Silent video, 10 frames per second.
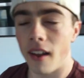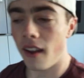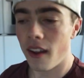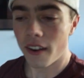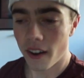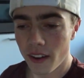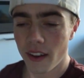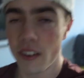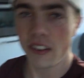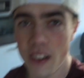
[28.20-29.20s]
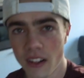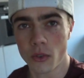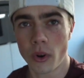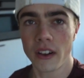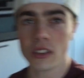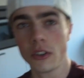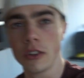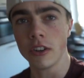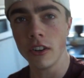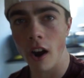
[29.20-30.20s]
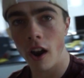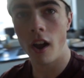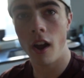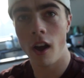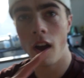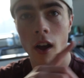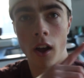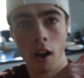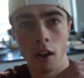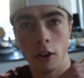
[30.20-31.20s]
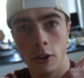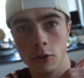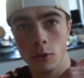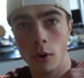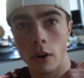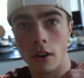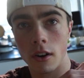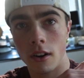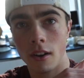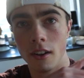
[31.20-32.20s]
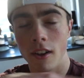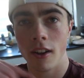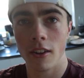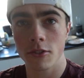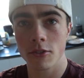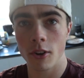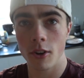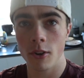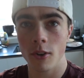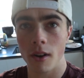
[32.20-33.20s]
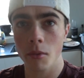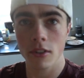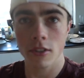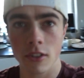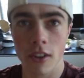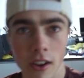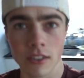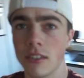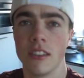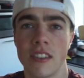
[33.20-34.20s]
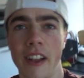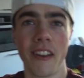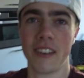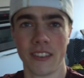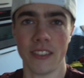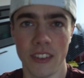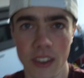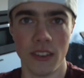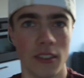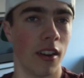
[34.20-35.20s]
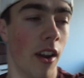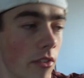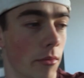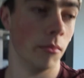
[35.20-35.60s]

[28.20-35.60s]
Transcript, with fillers: And I actually got the rice cooker to work. So I'm gonna show you guys, it's like the easiest thing ever.